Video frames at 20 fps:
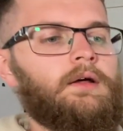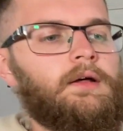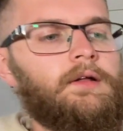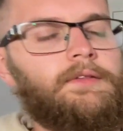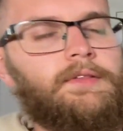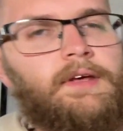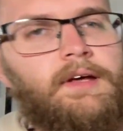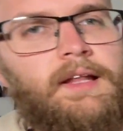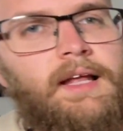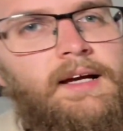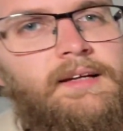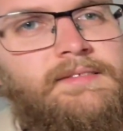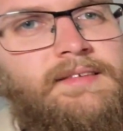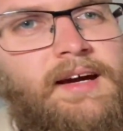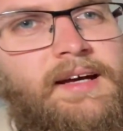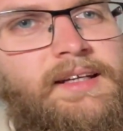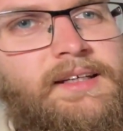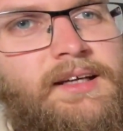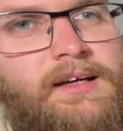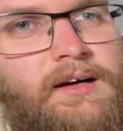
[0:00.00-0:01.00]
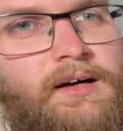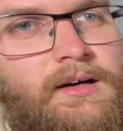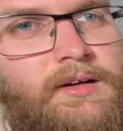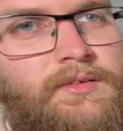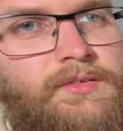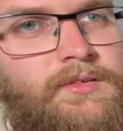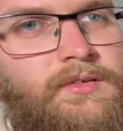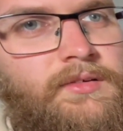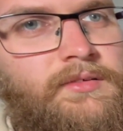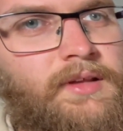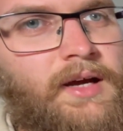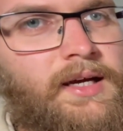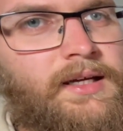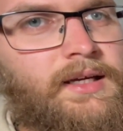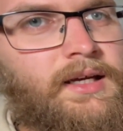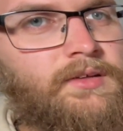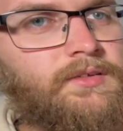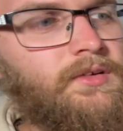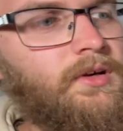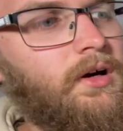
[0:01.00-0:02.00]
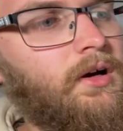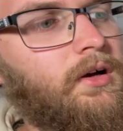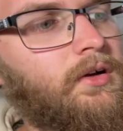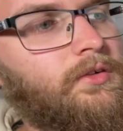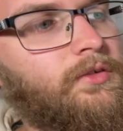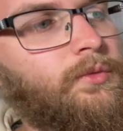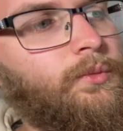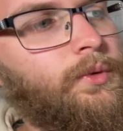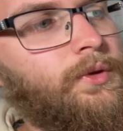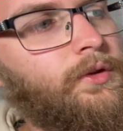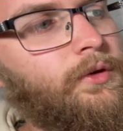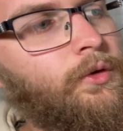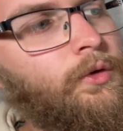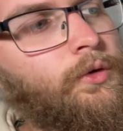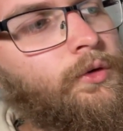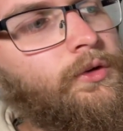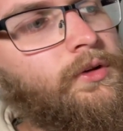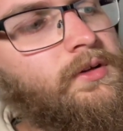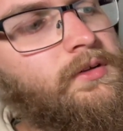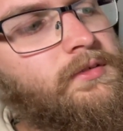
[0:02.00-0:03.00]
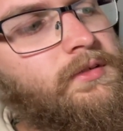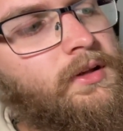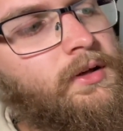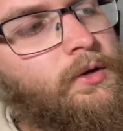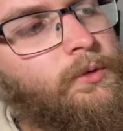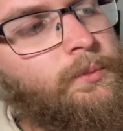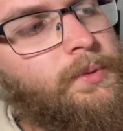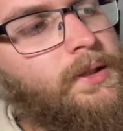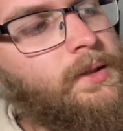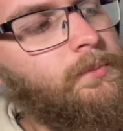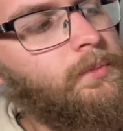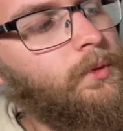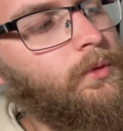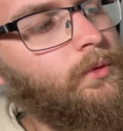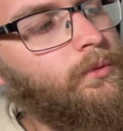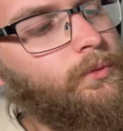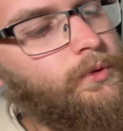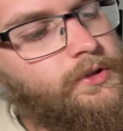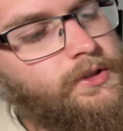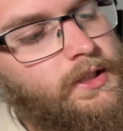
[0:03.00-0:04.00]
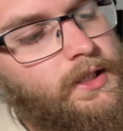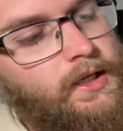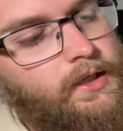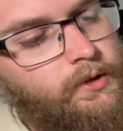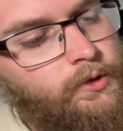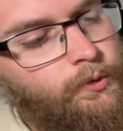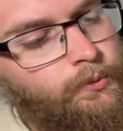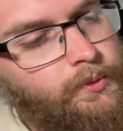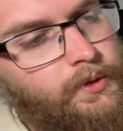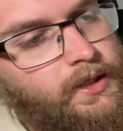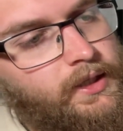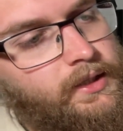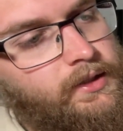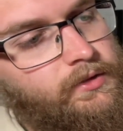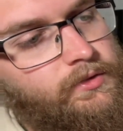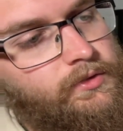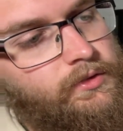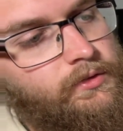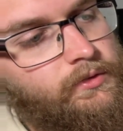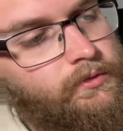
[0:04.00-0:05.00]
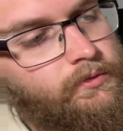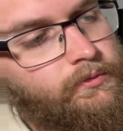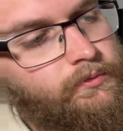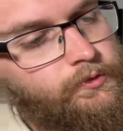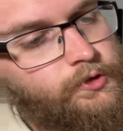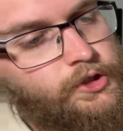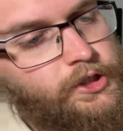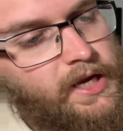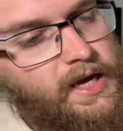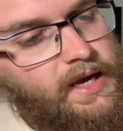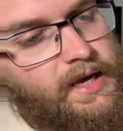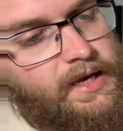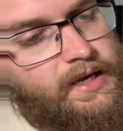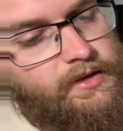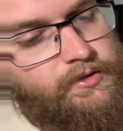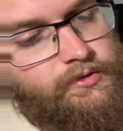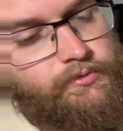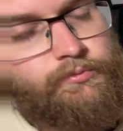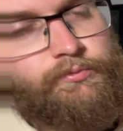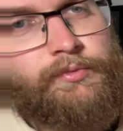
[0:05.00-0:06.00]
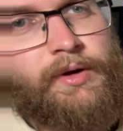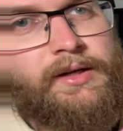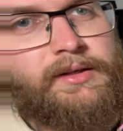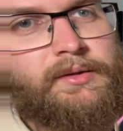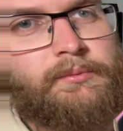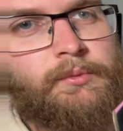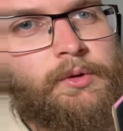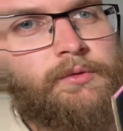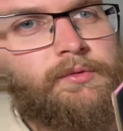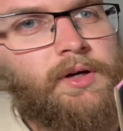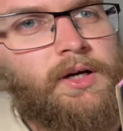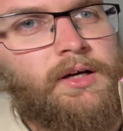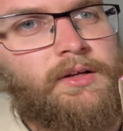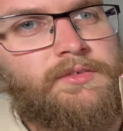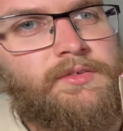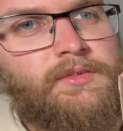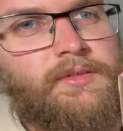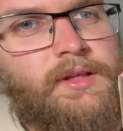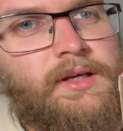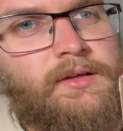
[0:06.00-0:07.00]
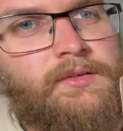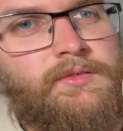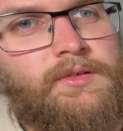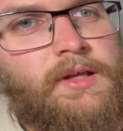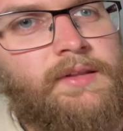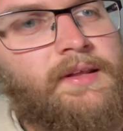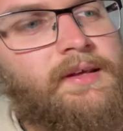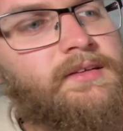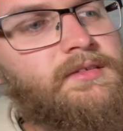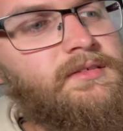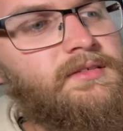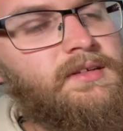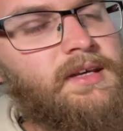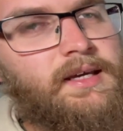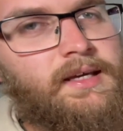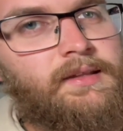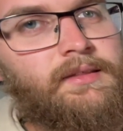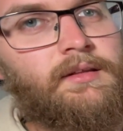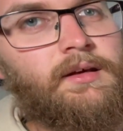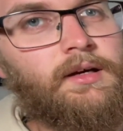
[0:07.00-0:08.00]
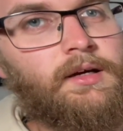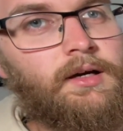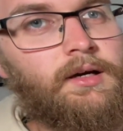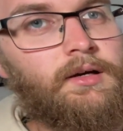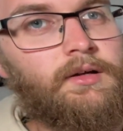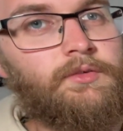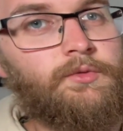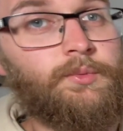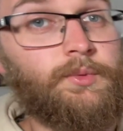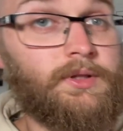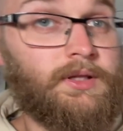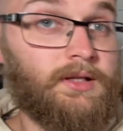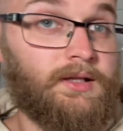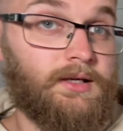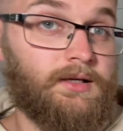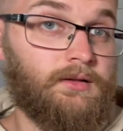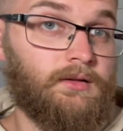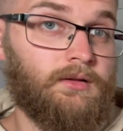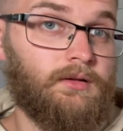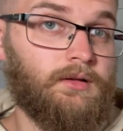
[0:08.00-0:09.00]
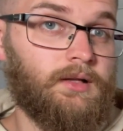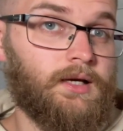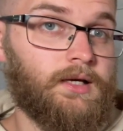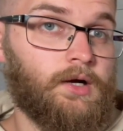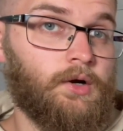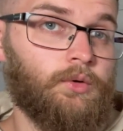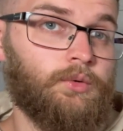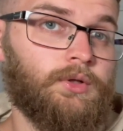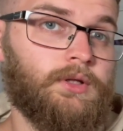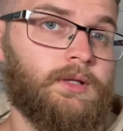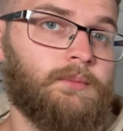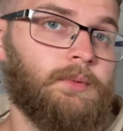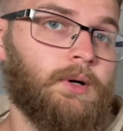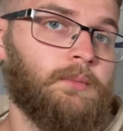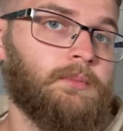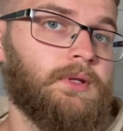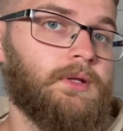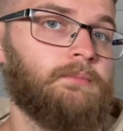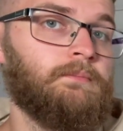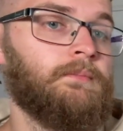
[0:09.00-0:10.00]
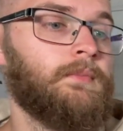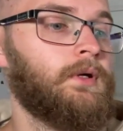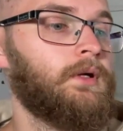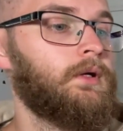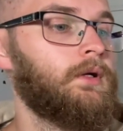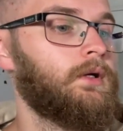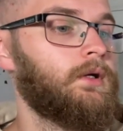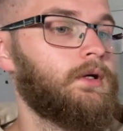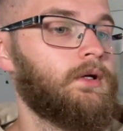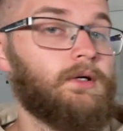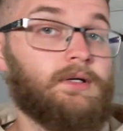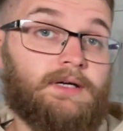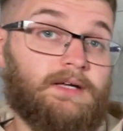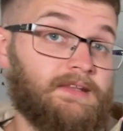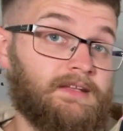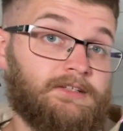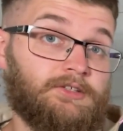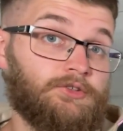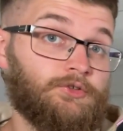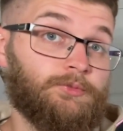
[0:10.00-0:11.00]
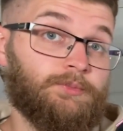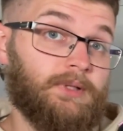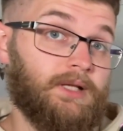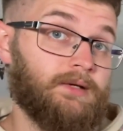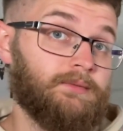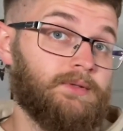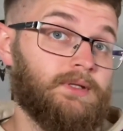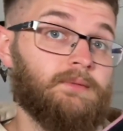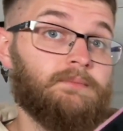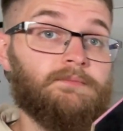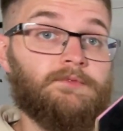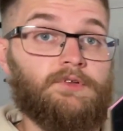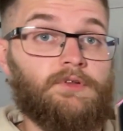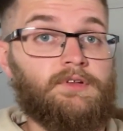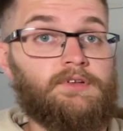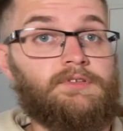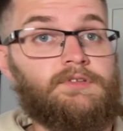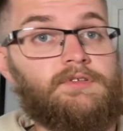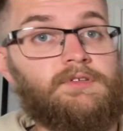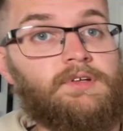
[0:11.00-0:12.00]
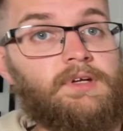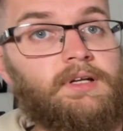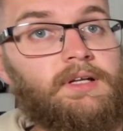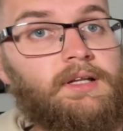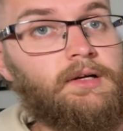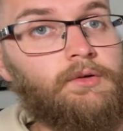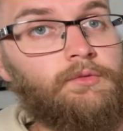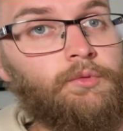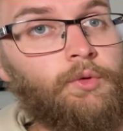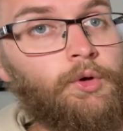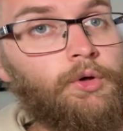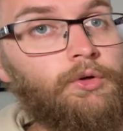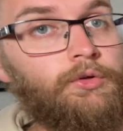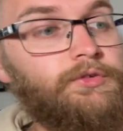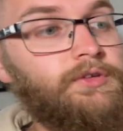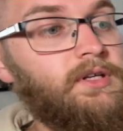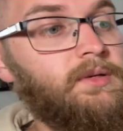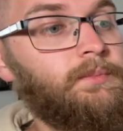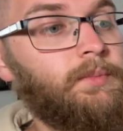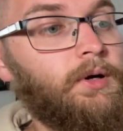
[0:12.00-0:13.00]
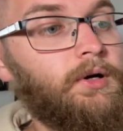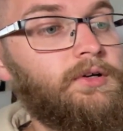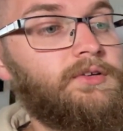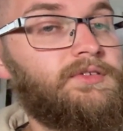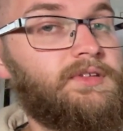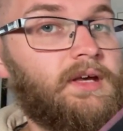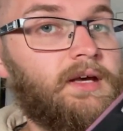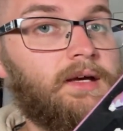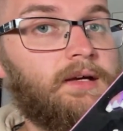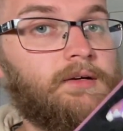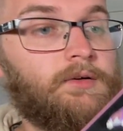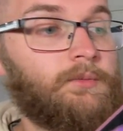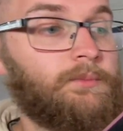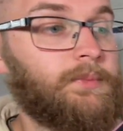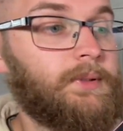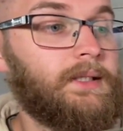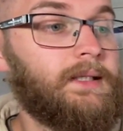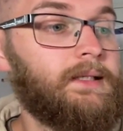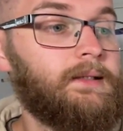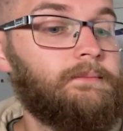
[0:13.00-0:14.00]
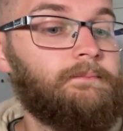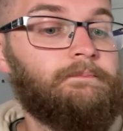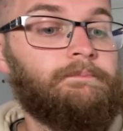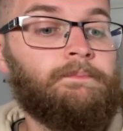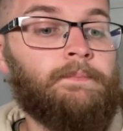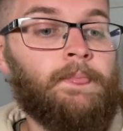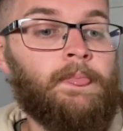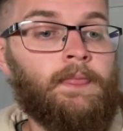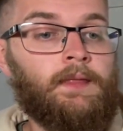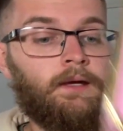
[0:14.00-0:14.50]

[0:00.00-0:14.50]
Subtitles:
they're like tiny cars, die-cast cars, with all these little people, which are like cupcakes and chairs and random love arts and things, and they sit in the cars with a little like hole in the bottom of them, and then you just play with them. So this is kind Royal Tea Party set, complete. I